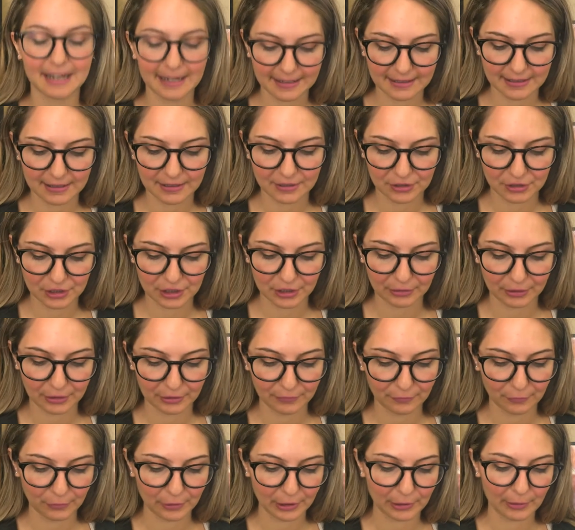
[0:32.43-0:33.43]
Texas
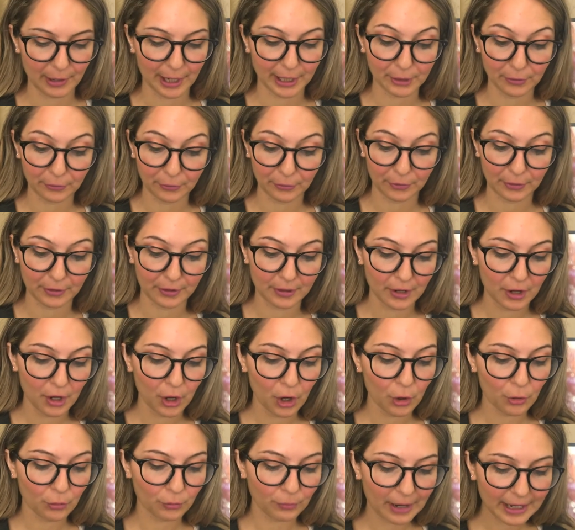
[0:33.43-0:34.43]
chili for you. I know their
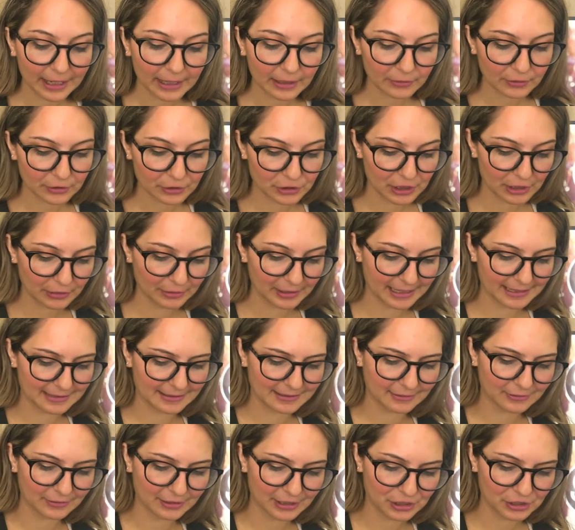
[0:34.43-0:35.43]
regular chili is
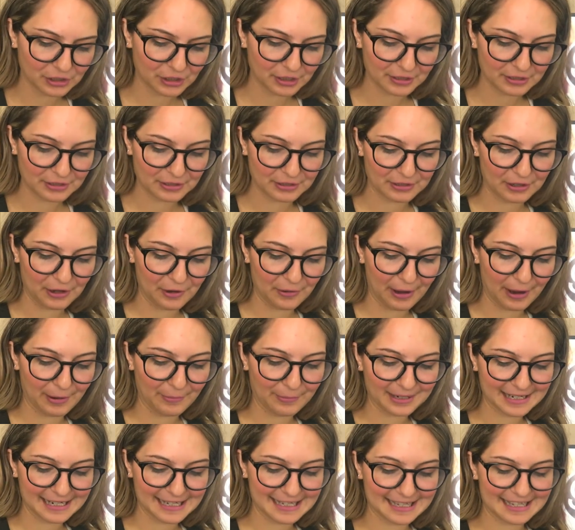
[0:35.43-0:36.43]
delicious, so I
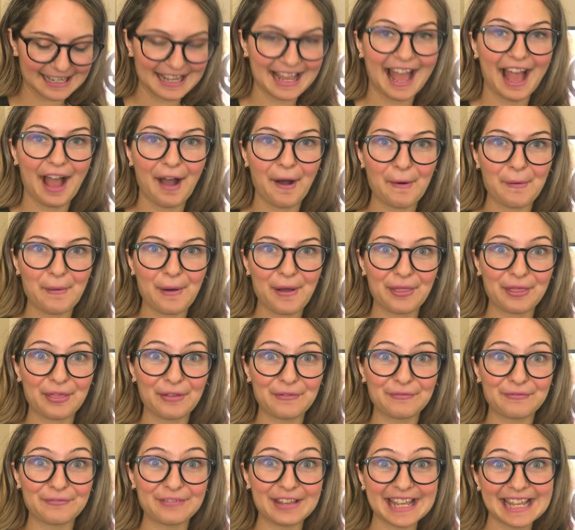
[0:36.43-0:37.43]
wanna see how the
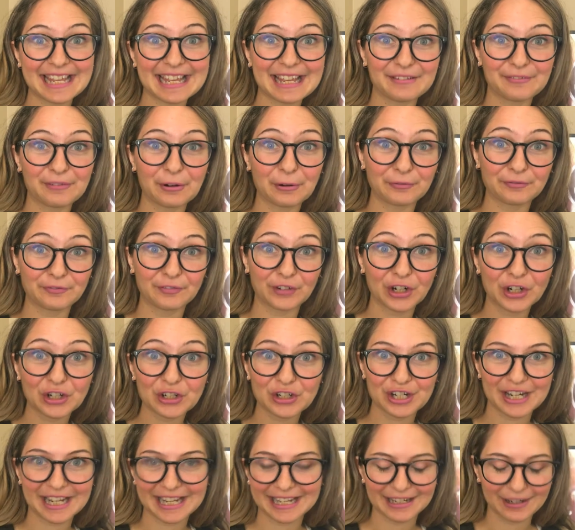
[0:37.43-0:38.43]
vegan
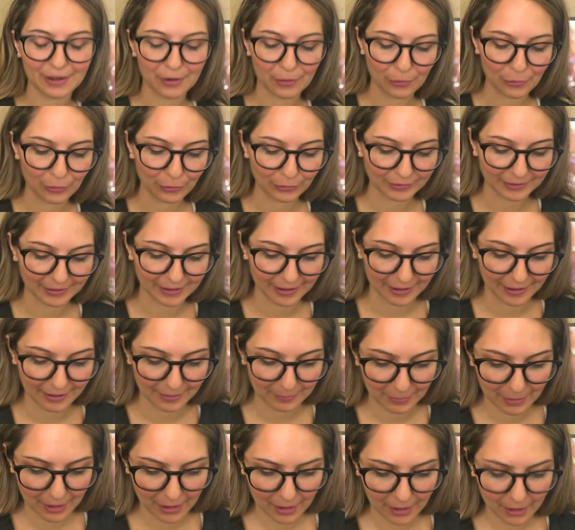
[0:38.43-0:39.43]
version holds up.